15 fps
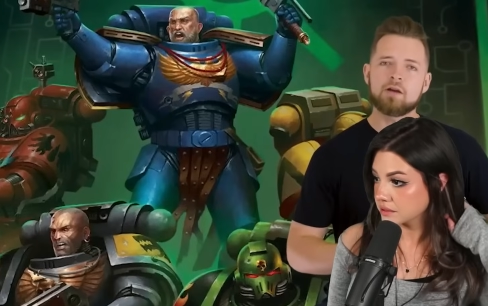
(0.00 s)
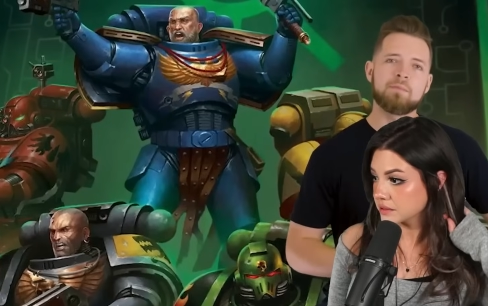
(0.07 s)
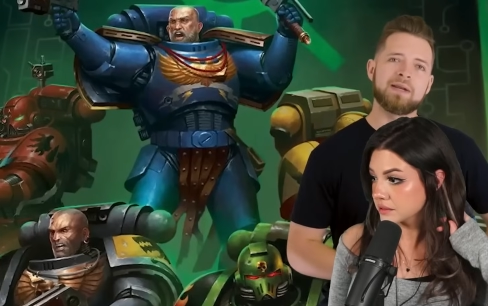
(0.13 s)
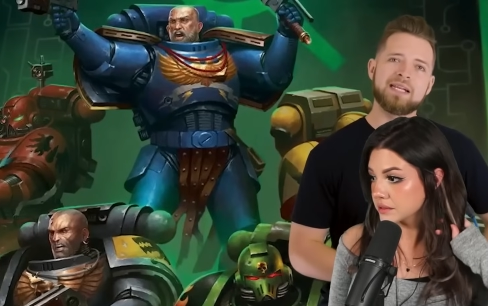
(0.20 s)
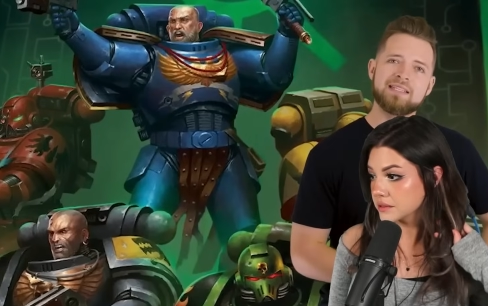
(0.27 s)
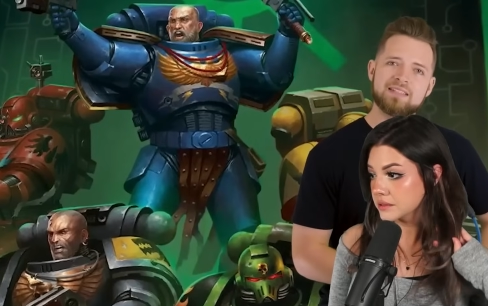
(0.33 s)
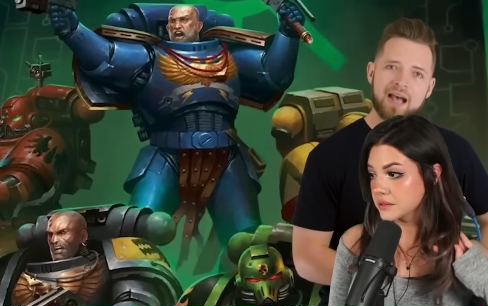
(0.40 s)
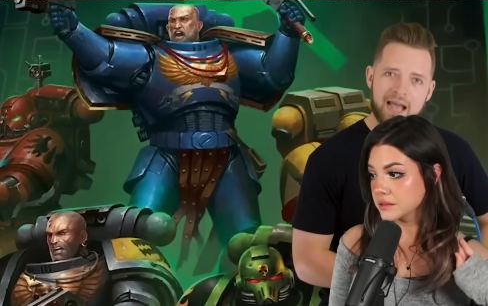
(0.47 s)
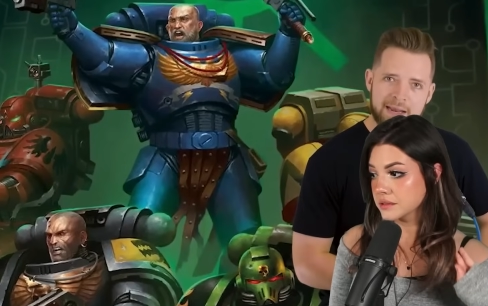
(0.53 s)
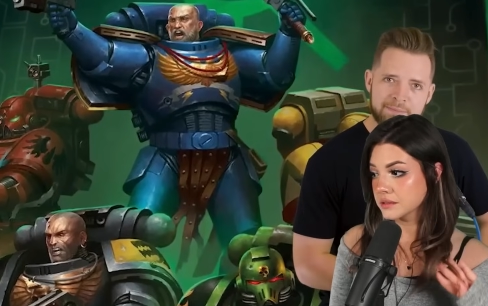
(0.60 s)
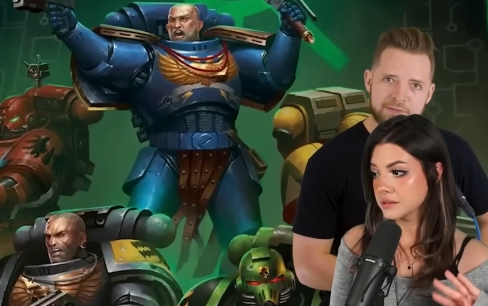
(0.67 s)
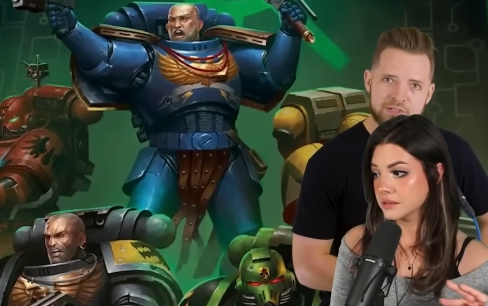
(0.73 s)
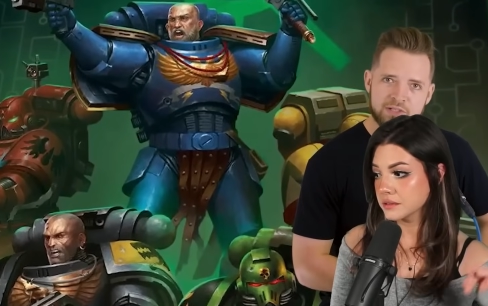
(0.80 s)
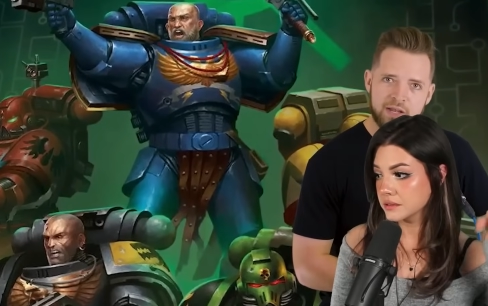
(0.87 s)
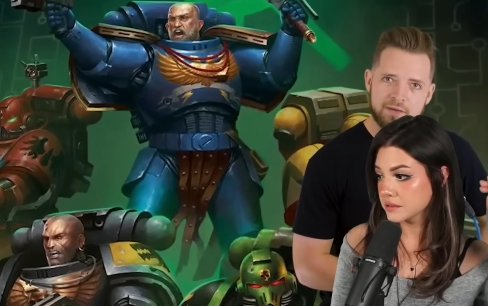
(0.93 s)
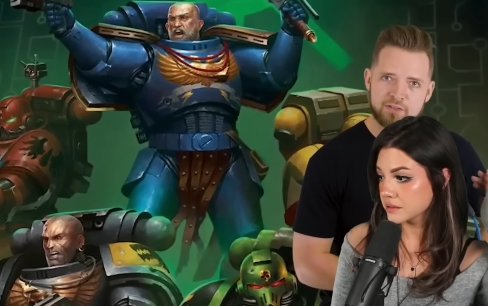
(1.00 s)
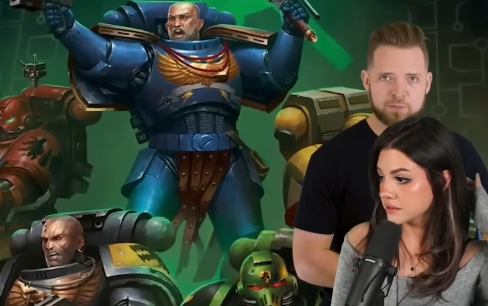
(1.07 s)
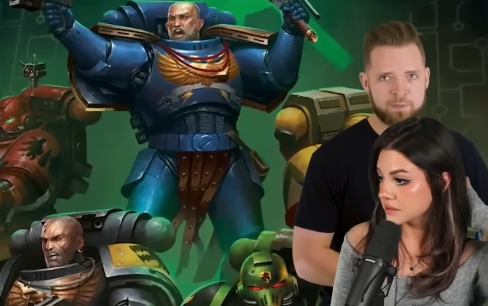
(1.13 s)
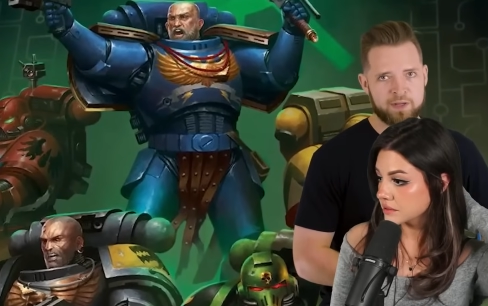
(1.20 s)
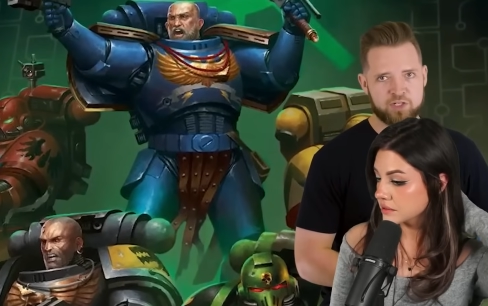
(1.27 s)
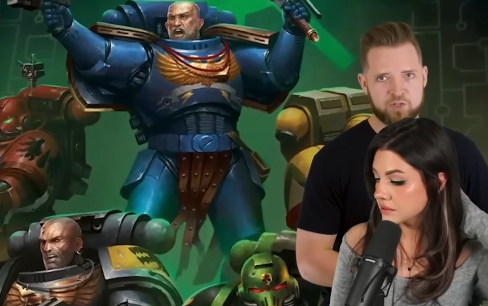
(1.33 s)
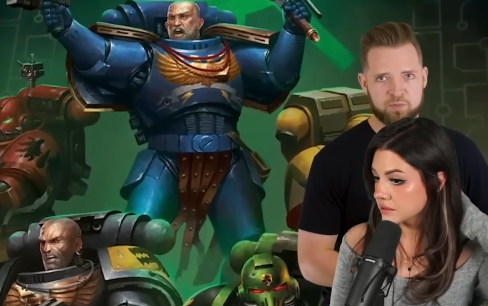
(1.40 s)
Speaker 1: there are many
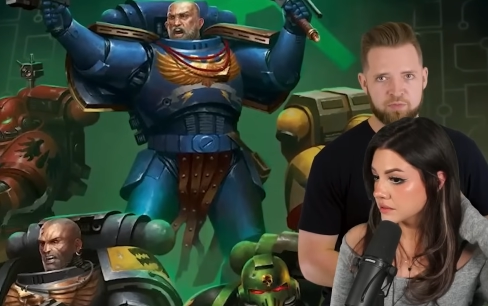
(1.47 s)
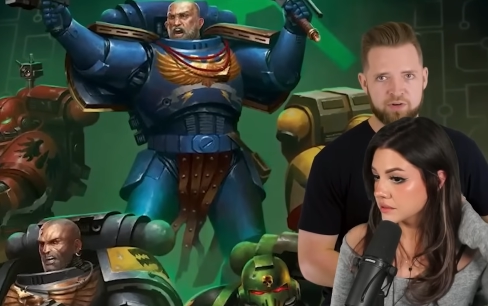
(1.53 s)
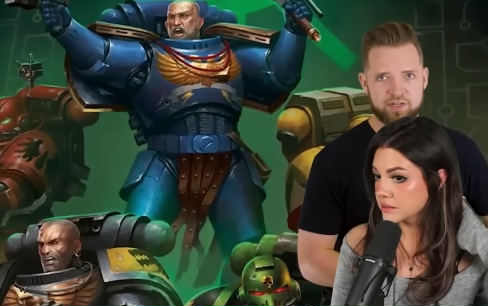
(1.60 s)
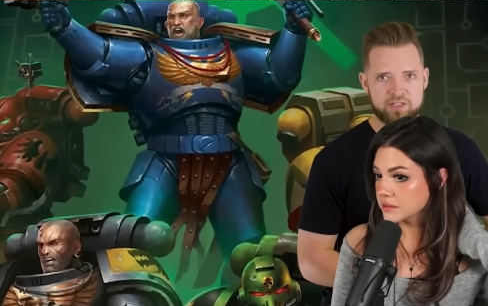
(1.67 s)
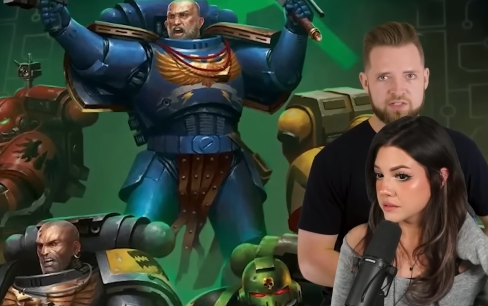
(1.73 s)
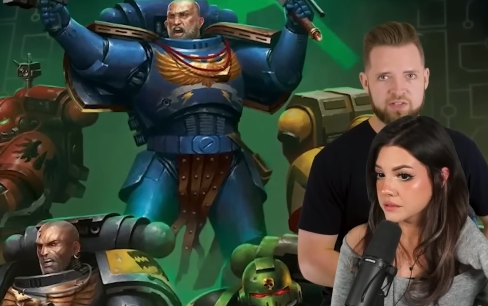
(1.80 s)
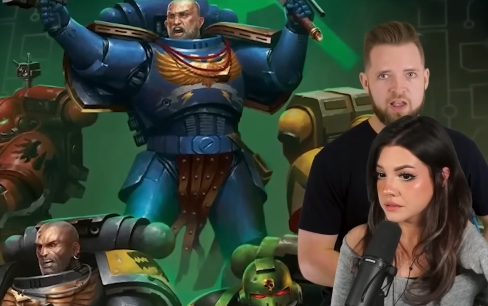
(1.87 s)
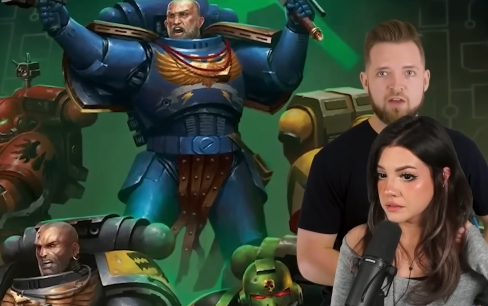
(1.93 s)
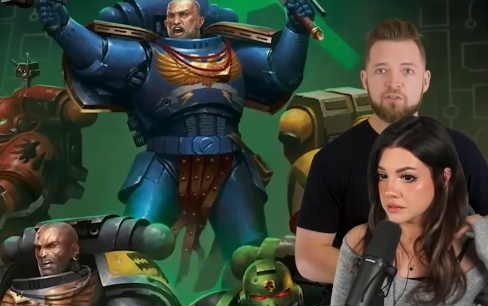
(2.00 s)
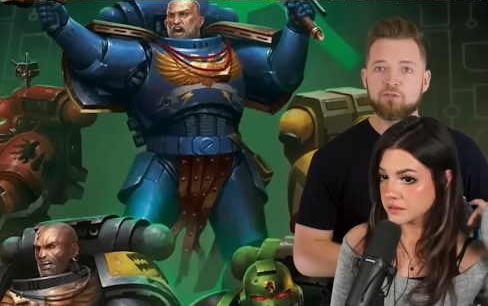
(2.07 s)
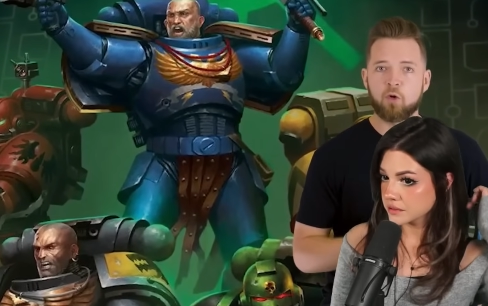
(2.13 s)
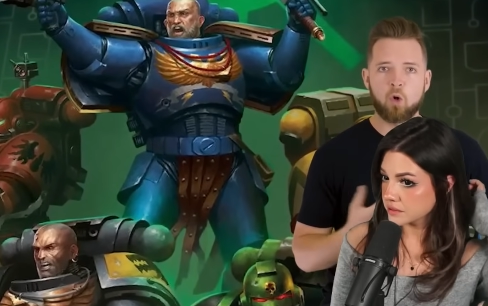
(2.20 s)
types of Space Marines,